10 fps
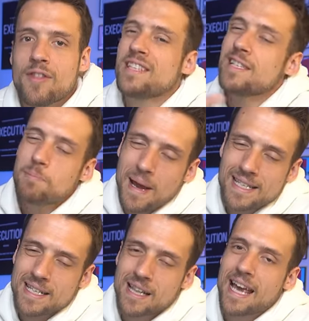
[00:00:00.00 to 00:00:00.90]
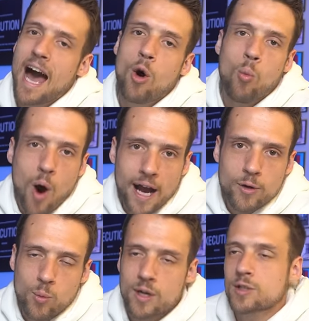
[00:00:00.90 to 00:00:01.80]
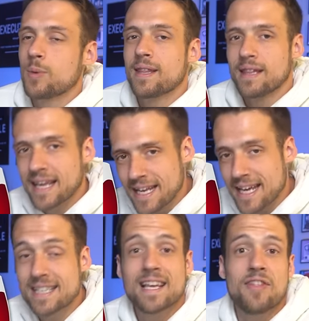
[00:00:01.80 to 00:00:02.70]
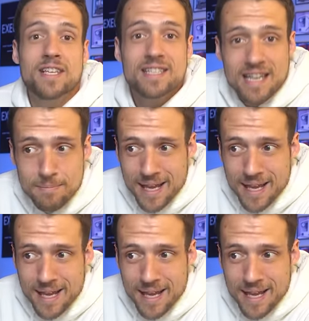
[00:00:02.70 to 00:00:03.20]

This is basically how Wine works with Linux and the Steam